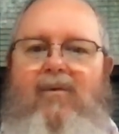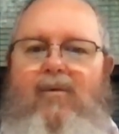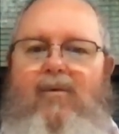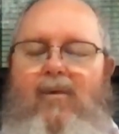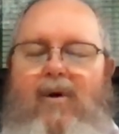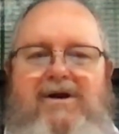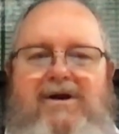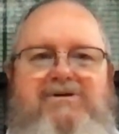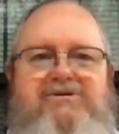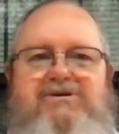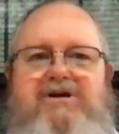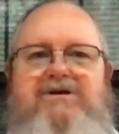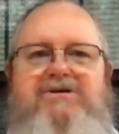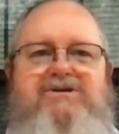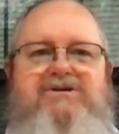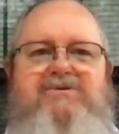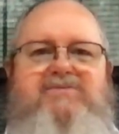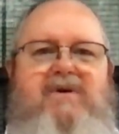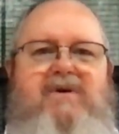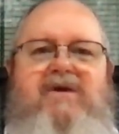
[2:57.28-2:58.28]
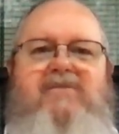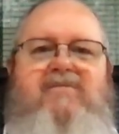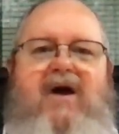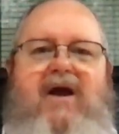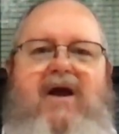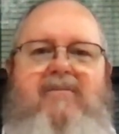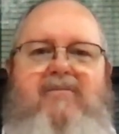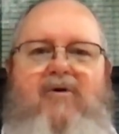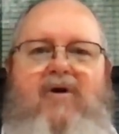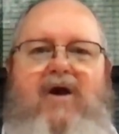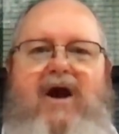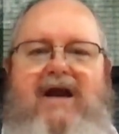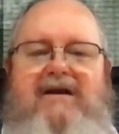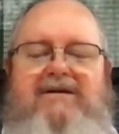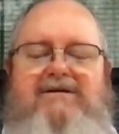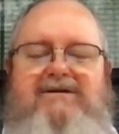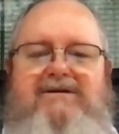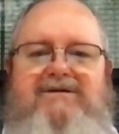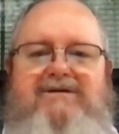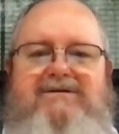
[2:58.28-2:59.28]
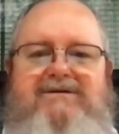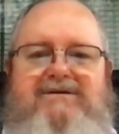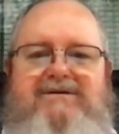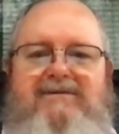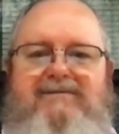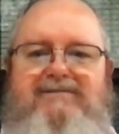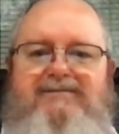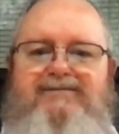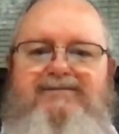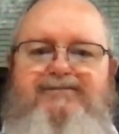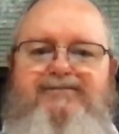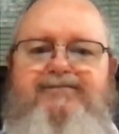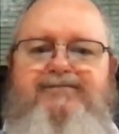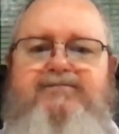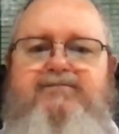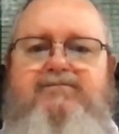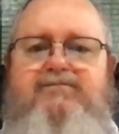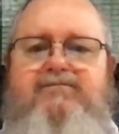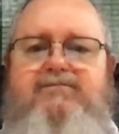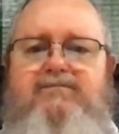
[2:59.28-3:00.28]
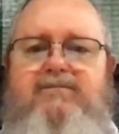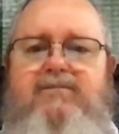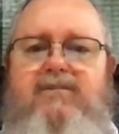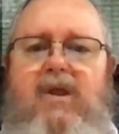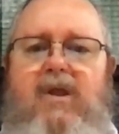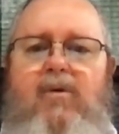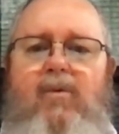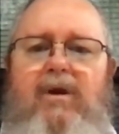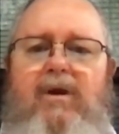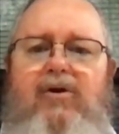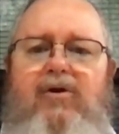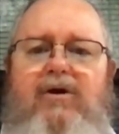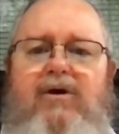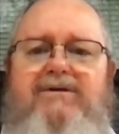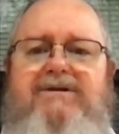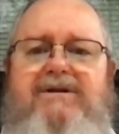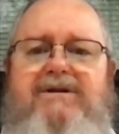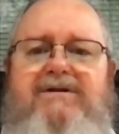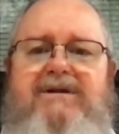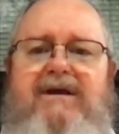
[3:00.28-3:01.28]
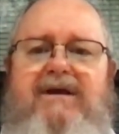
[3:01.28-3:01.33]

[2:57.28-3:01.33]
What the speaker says: What does Jesus mean by practice? We looked at